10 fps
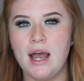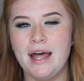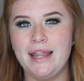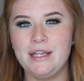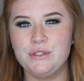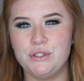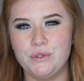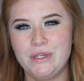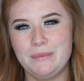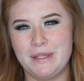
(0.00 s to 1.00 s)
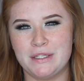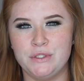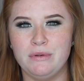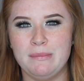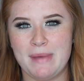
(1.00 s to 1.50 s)
I like dewy, a
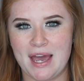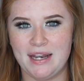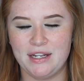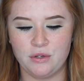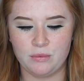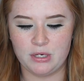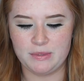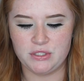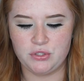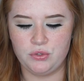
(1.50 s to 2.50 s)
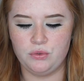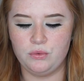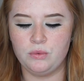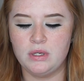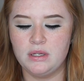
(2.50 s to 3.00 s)
dewy matte. I don't want to be
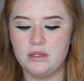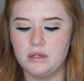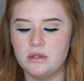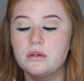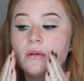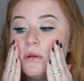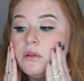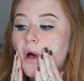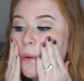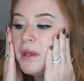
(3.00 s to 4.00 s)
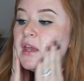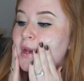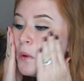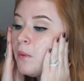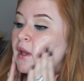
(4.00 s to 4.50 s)
too glowy
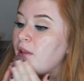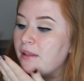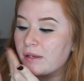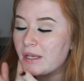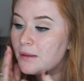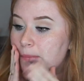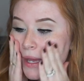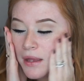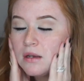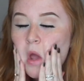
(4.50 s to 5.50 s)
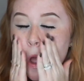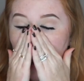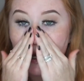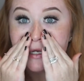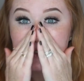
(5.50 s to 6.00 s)
and oily looking, but
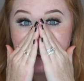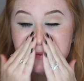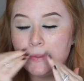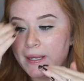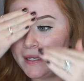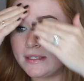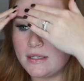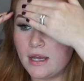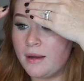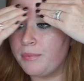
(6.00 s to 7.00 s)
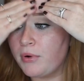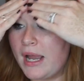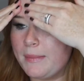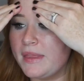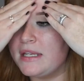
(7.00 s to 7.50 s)
I do like a
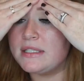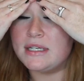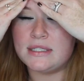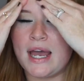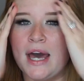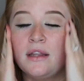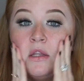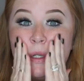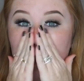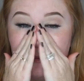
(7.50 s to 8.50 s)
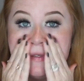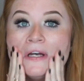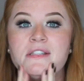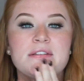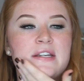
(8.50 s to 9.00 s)
primer that does add a little
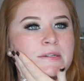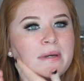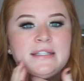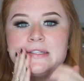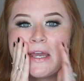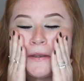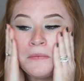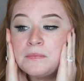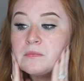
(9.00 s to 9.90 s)
luminosity to my skin.